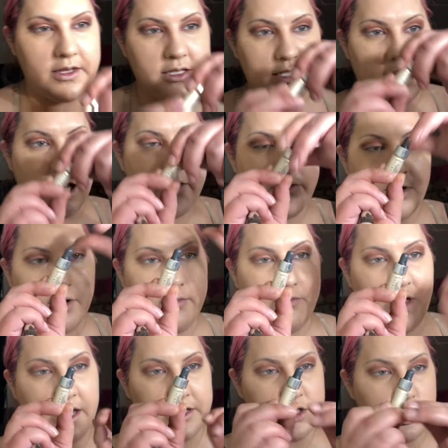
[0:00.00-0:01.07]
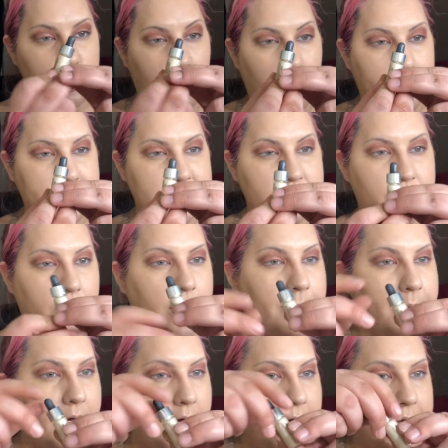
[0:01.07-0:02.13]
these Cover FX drops
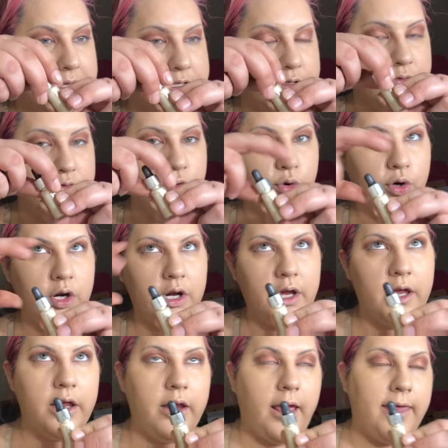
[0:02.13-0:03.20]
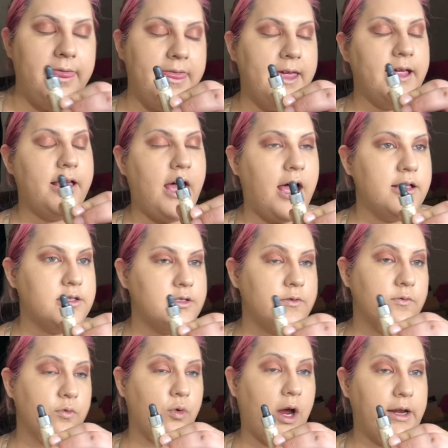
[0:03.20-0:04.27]
from Sephora, and I think as
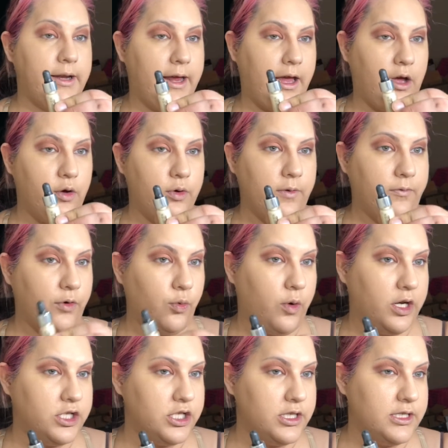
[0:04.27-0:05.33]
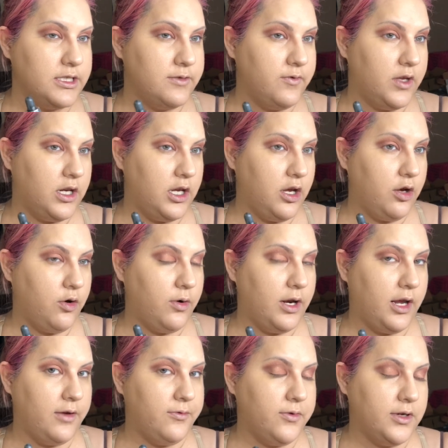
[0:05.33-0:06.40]
of right now, if you're watching this video and
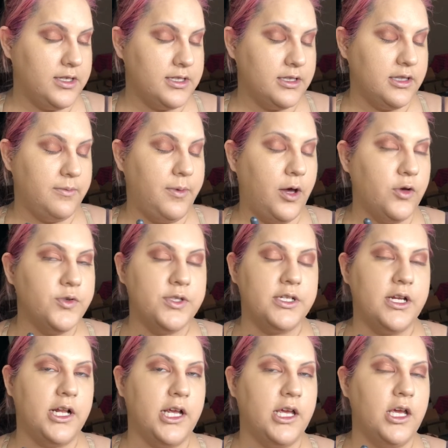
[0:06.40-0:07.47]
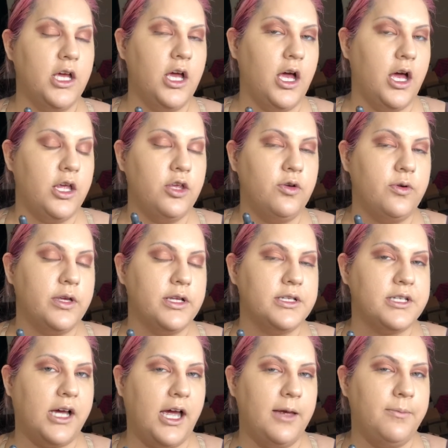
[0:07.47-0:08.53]
I've recently posted it, you can
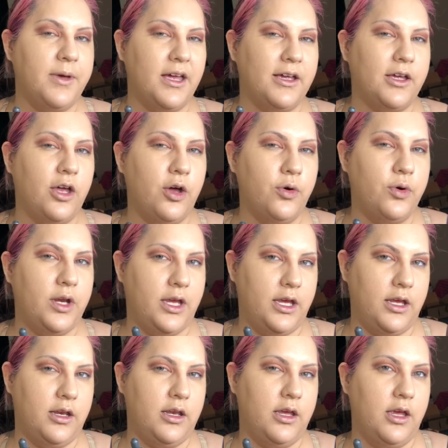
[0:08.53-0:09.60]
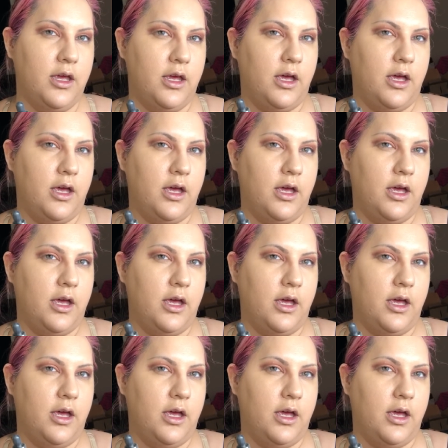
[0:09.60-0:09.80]
type a code in.